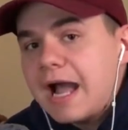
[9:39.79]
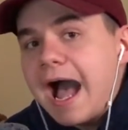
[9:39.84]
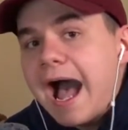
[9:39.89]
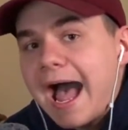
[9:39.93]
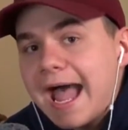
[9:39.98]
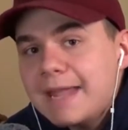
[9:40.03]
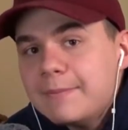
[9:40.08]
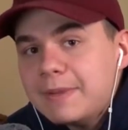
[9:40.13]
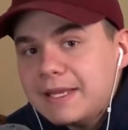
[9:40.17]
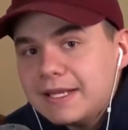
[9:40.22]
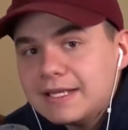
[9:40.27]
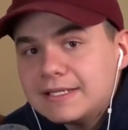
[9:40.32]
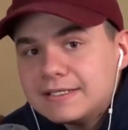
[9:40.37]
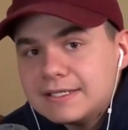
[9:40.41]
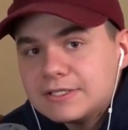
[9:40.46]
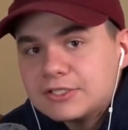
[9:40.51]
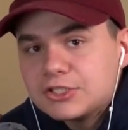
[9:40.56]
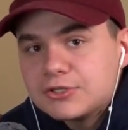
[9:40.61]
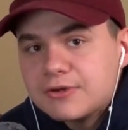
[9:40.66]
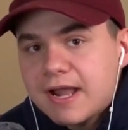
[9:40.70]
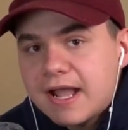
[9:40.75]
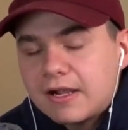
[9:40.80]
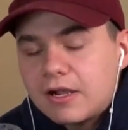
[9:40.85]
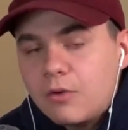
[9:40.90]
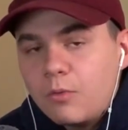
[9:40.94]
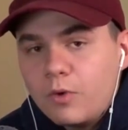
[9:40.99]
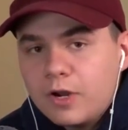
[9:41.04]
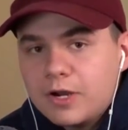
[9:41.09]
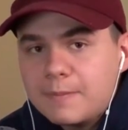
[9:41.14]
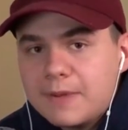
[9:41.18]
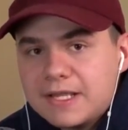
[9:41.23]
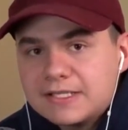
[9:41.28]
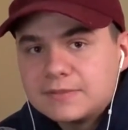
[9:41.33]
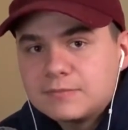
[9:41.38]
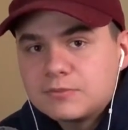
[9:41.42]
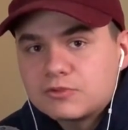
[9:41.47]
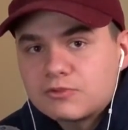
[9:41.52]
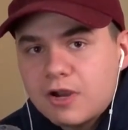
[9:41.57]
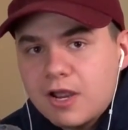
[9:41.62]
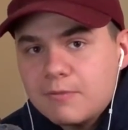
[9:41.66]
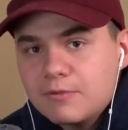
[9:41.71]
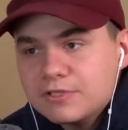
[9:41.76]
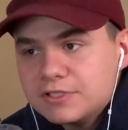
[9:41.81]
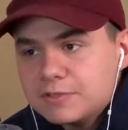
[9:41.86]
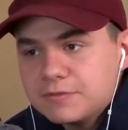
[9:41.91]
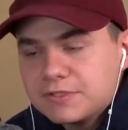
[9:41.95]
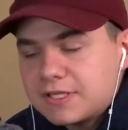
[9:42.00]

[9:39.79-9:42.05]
I made a diss track on one of my subscribers.